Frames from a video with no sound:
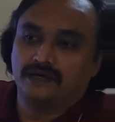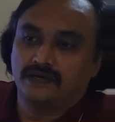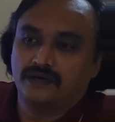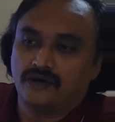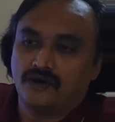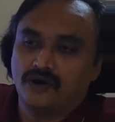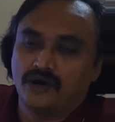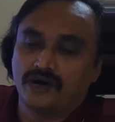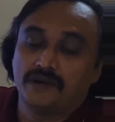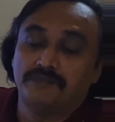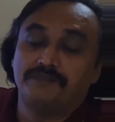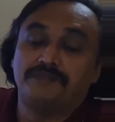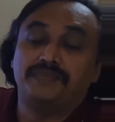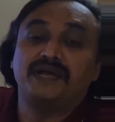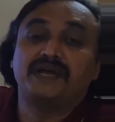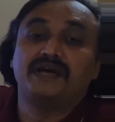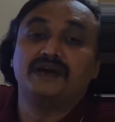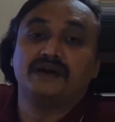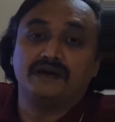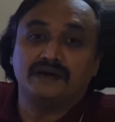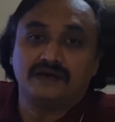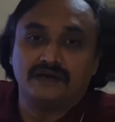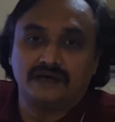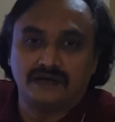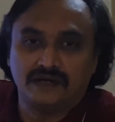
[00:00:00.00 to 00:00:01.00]
or a
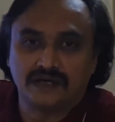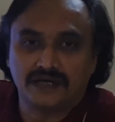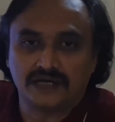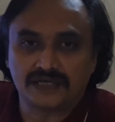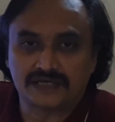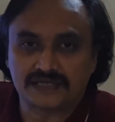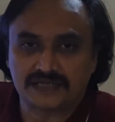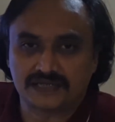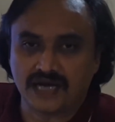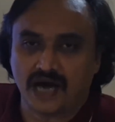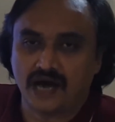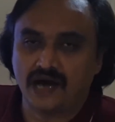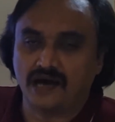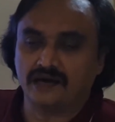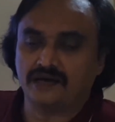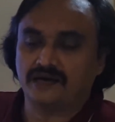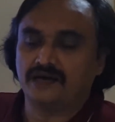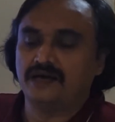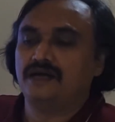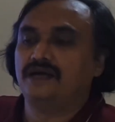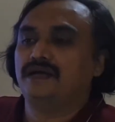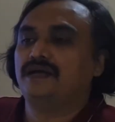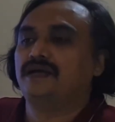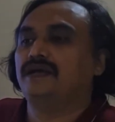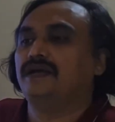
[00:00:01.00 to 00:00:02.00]
bigger star.
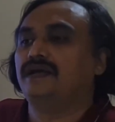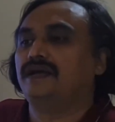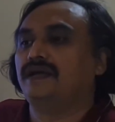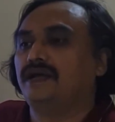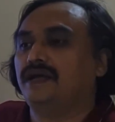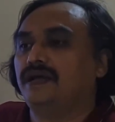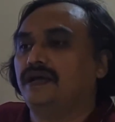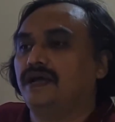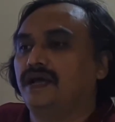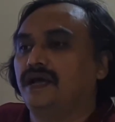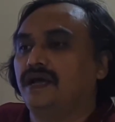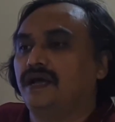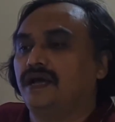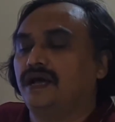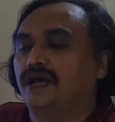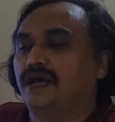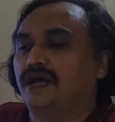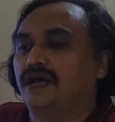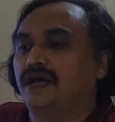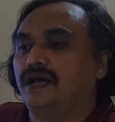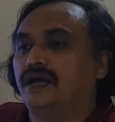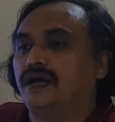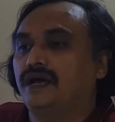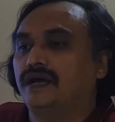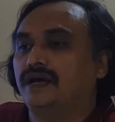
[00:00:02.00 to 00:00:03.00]

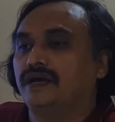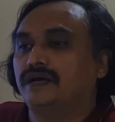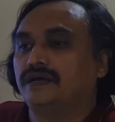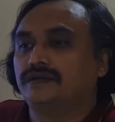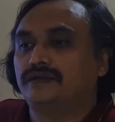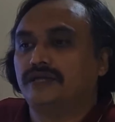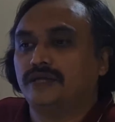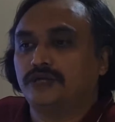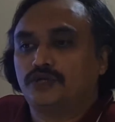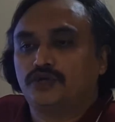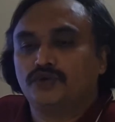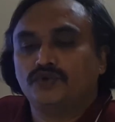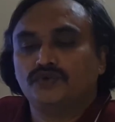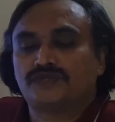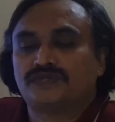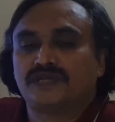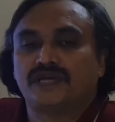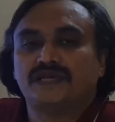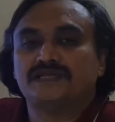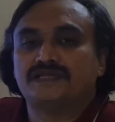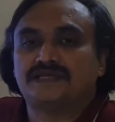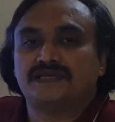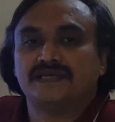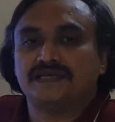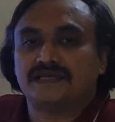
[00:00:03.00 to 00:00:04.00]
The 2
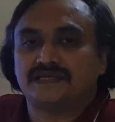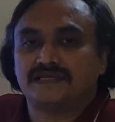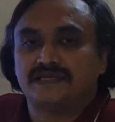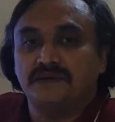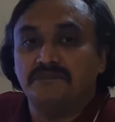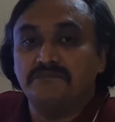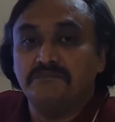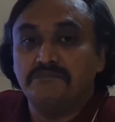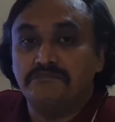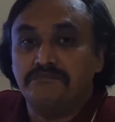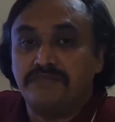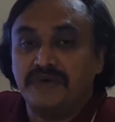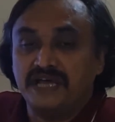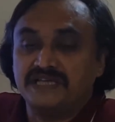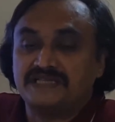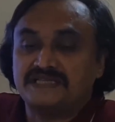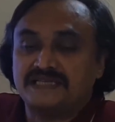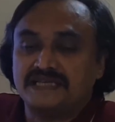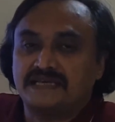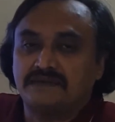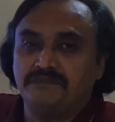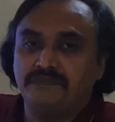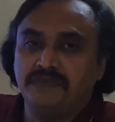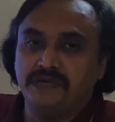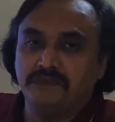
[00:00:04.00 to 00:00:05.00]
suns is the
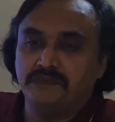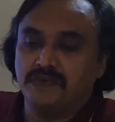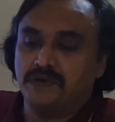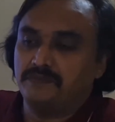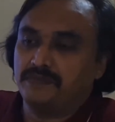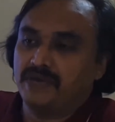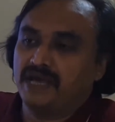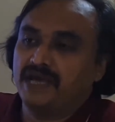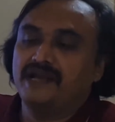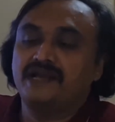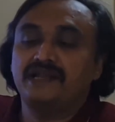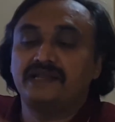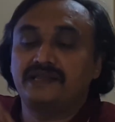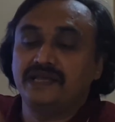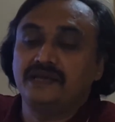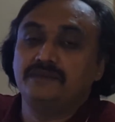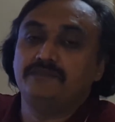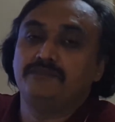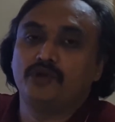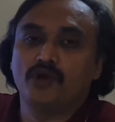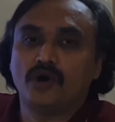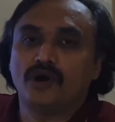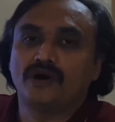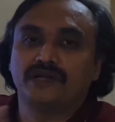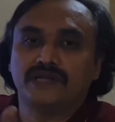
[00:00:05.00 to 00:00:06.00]
basic minimum. Anything
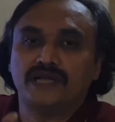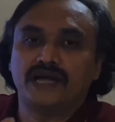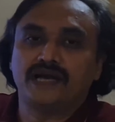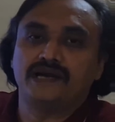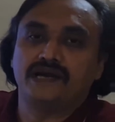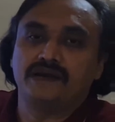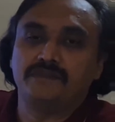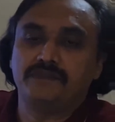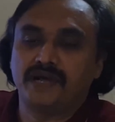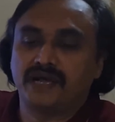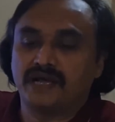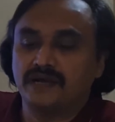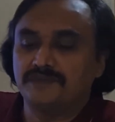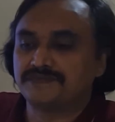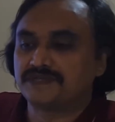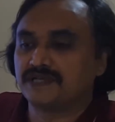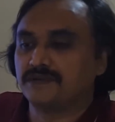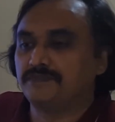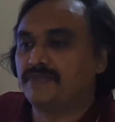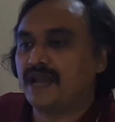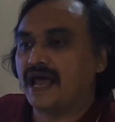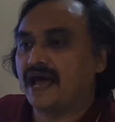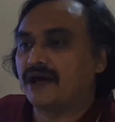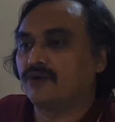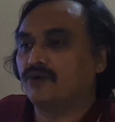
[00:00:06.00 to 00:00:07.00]
beyond that, it becomes a
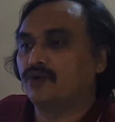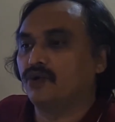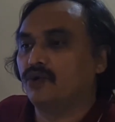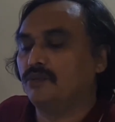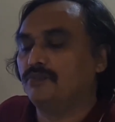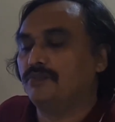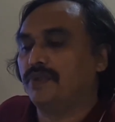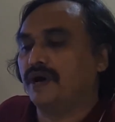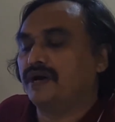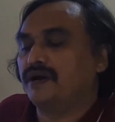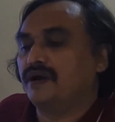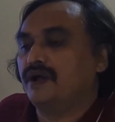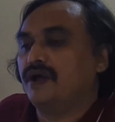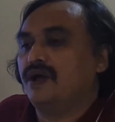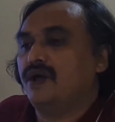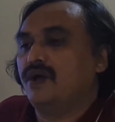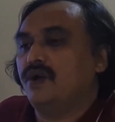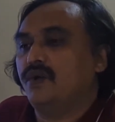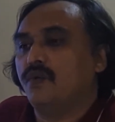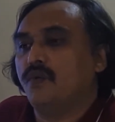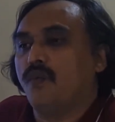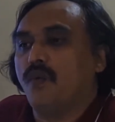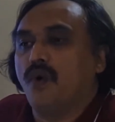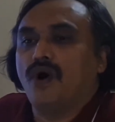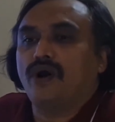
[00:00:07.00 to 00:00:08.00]
black hole.
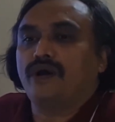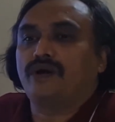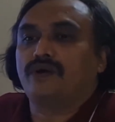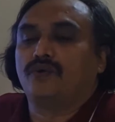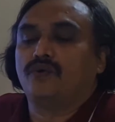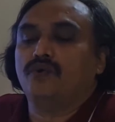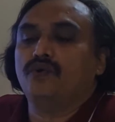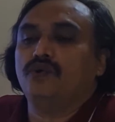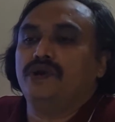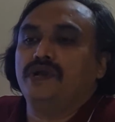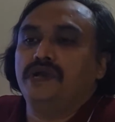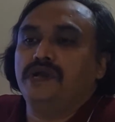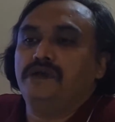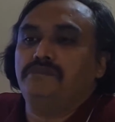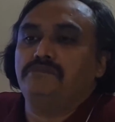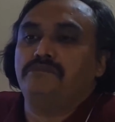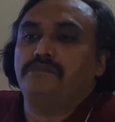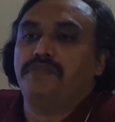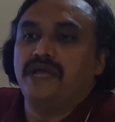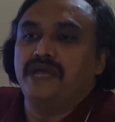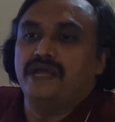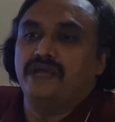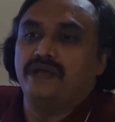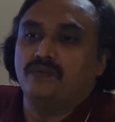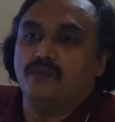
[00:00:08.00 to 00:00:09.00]
But what could it
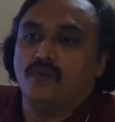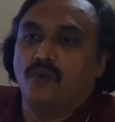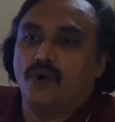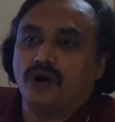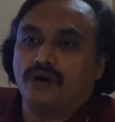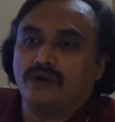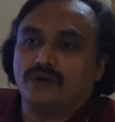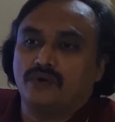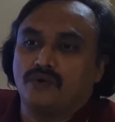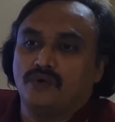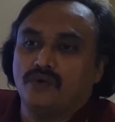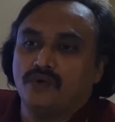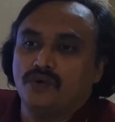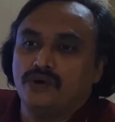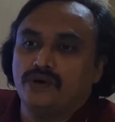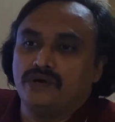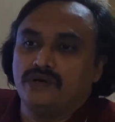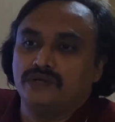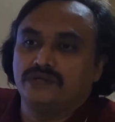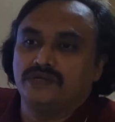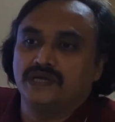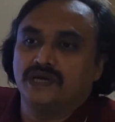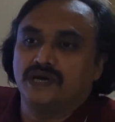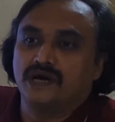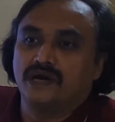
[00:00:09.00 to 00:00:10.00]
be?
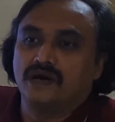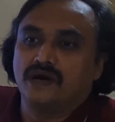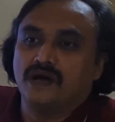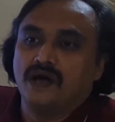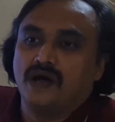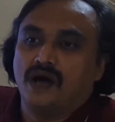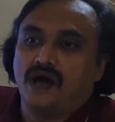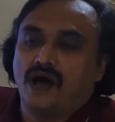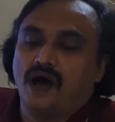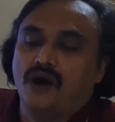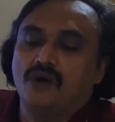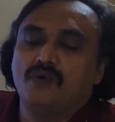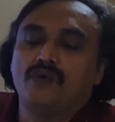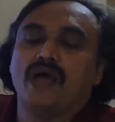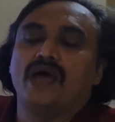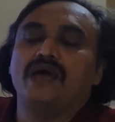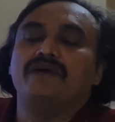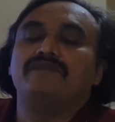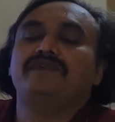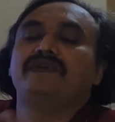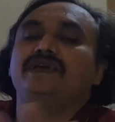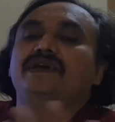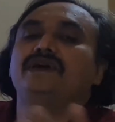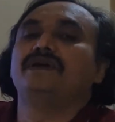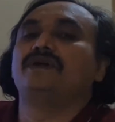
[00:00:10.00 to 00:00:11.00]
How
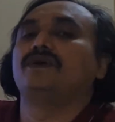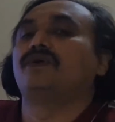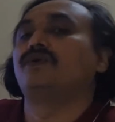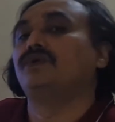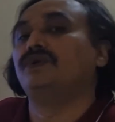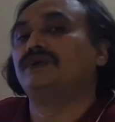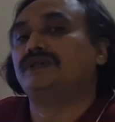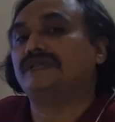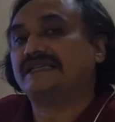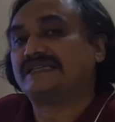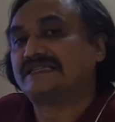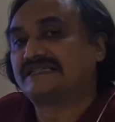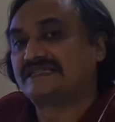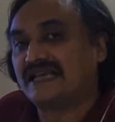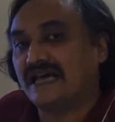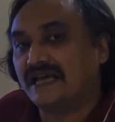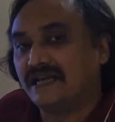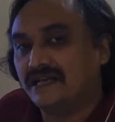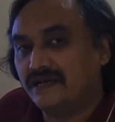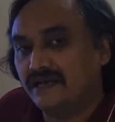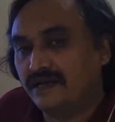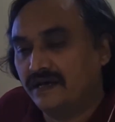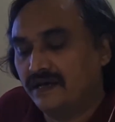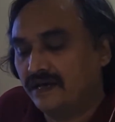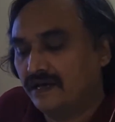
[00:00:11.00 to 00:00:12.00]
heavier could the
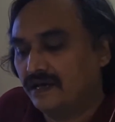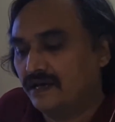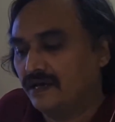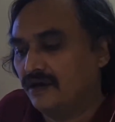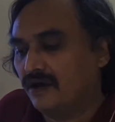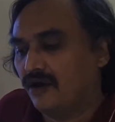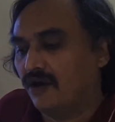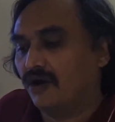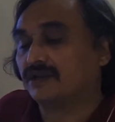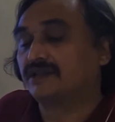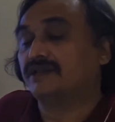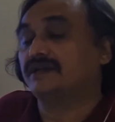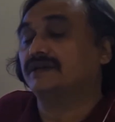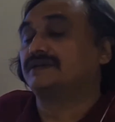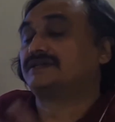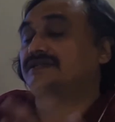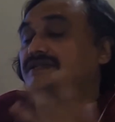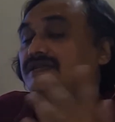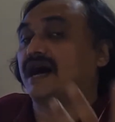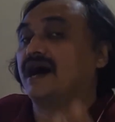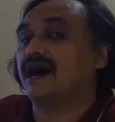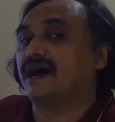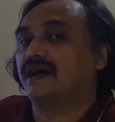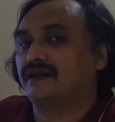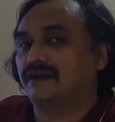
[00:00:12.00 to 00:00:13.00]
sun or the
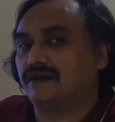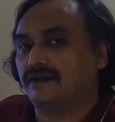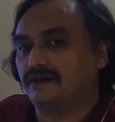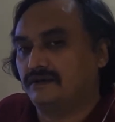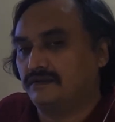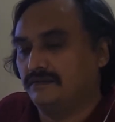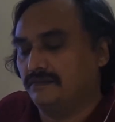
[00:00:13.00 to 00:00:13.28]
star